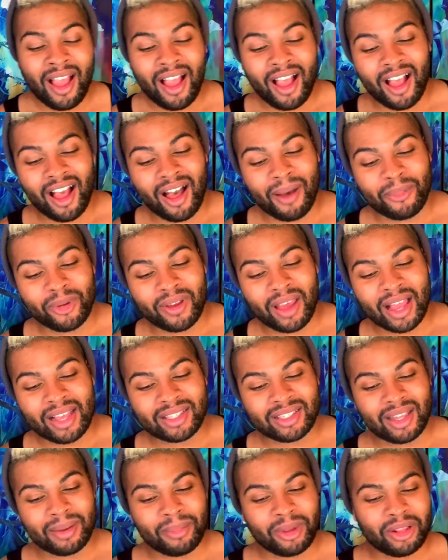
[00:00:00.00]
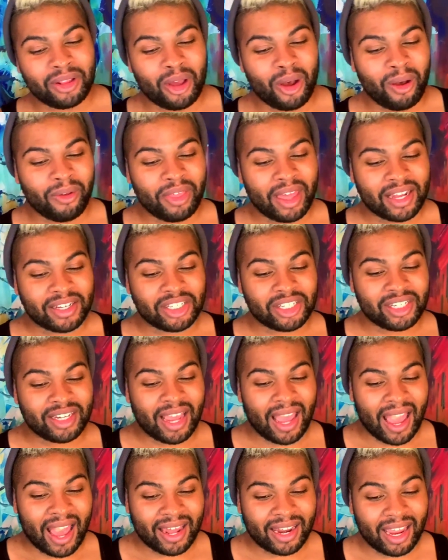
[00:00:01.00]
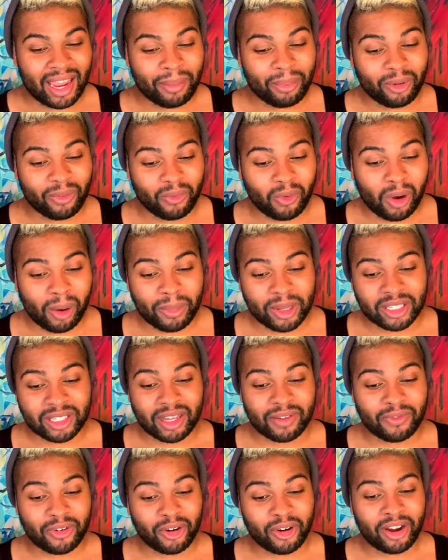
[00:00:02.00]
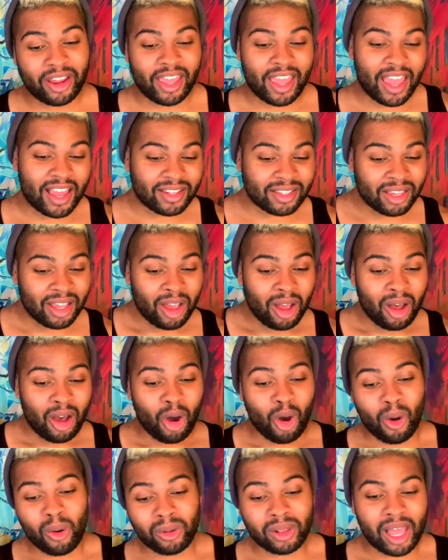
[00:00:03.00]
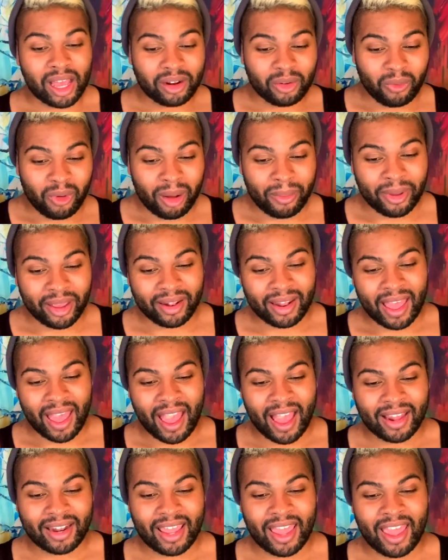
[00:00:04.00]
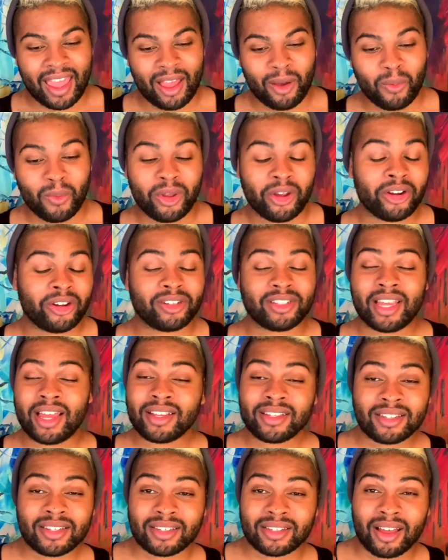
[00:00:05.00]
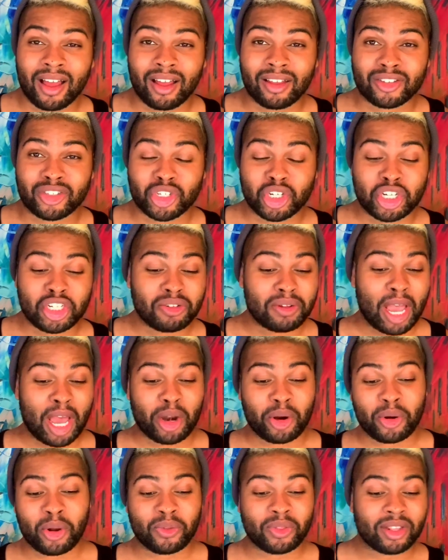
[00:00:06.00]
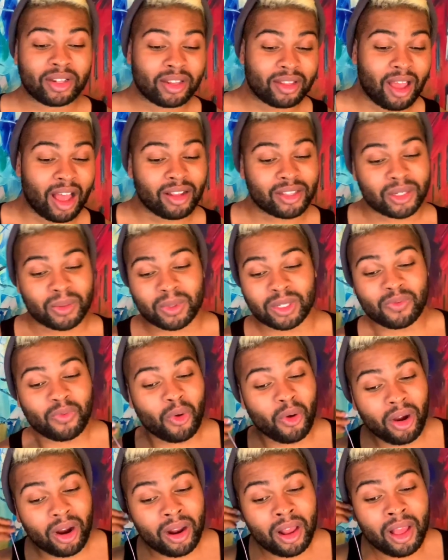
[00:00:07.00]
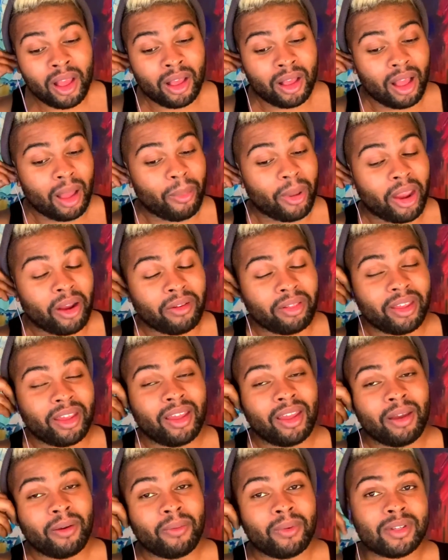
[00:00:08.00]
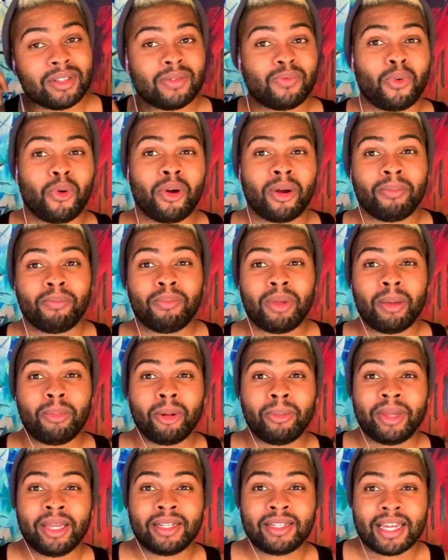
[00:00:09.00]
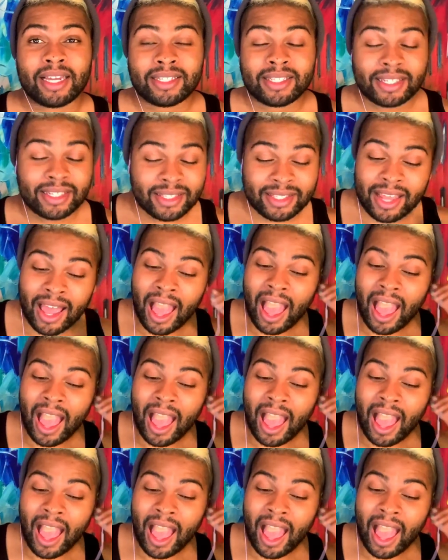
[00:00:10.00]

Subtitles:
You guys let me know that she had a performance of her hit, Whole Lotta Woman, at a Weird Texas concert. I don't know what the concert was for. Apparently, it was for people being Texas.